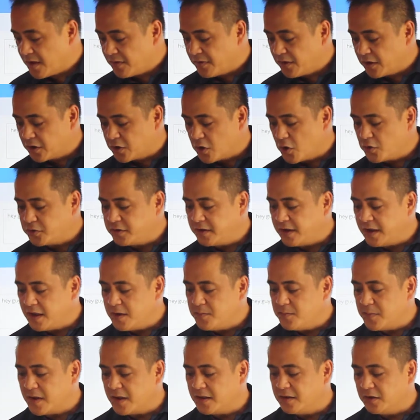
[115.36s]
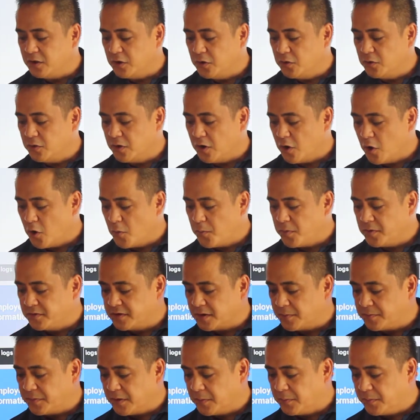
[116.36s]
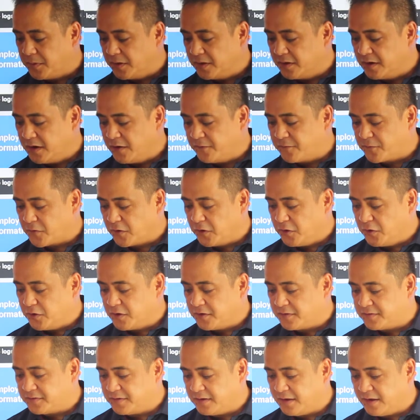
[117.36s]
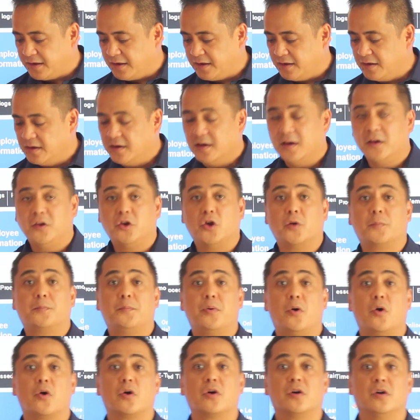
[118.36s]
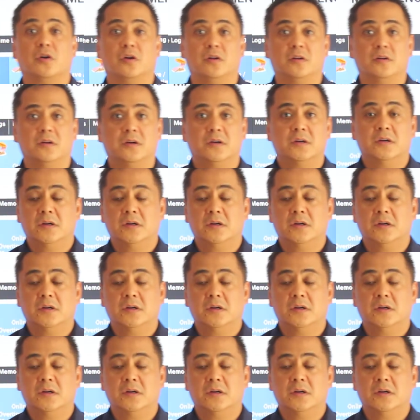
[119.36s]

The Go to E menu opens up the ability for you to see your portal.